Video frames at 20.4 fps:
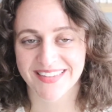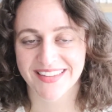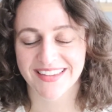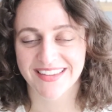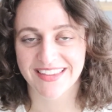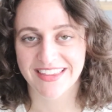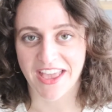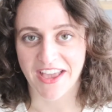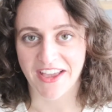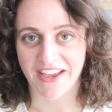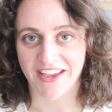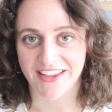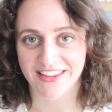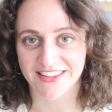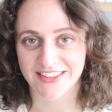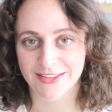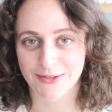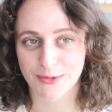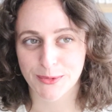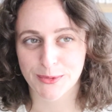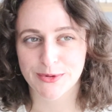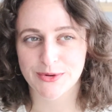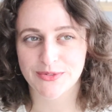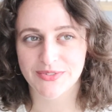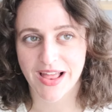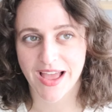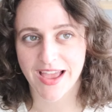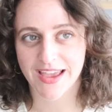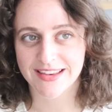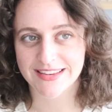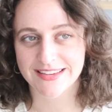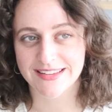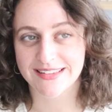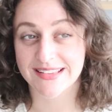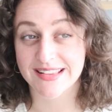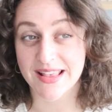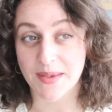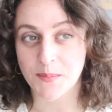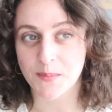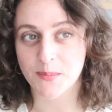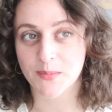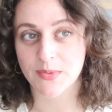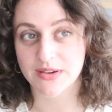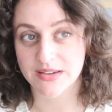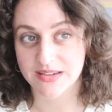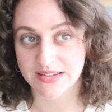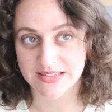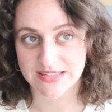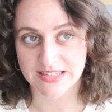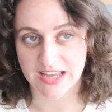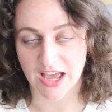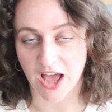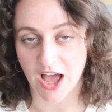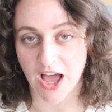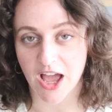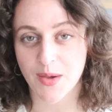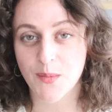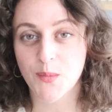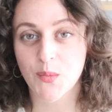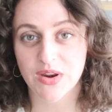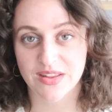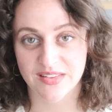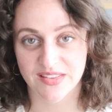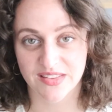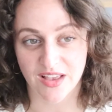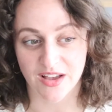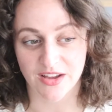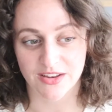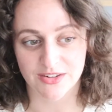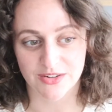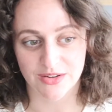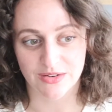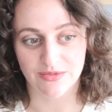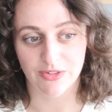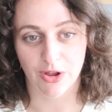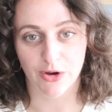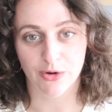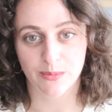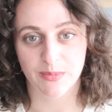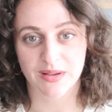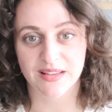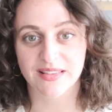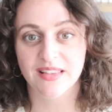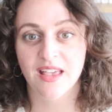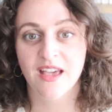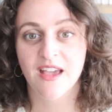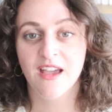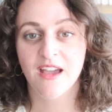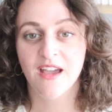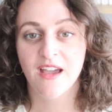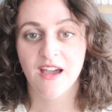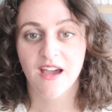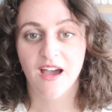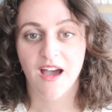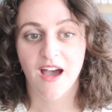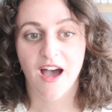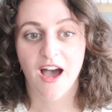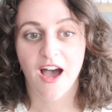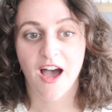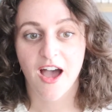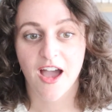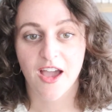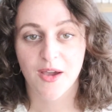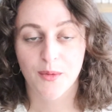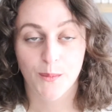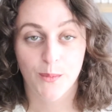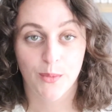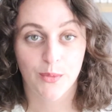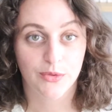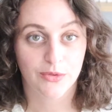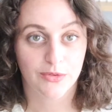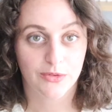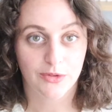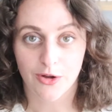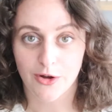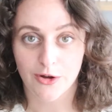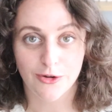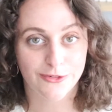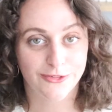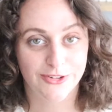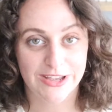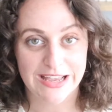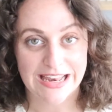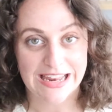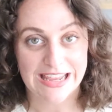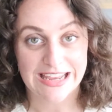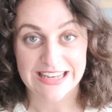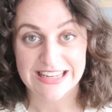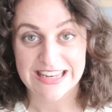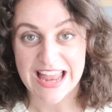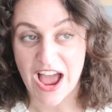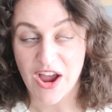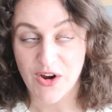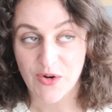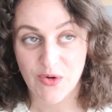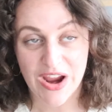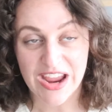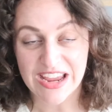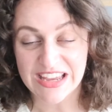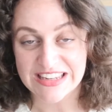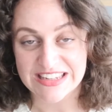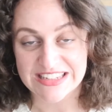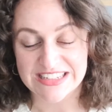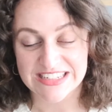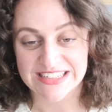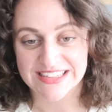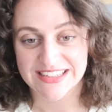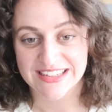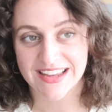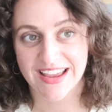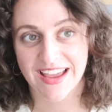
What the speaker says: yeah, sort of like December time when I started doing Vlogmas, I was not feeling that great.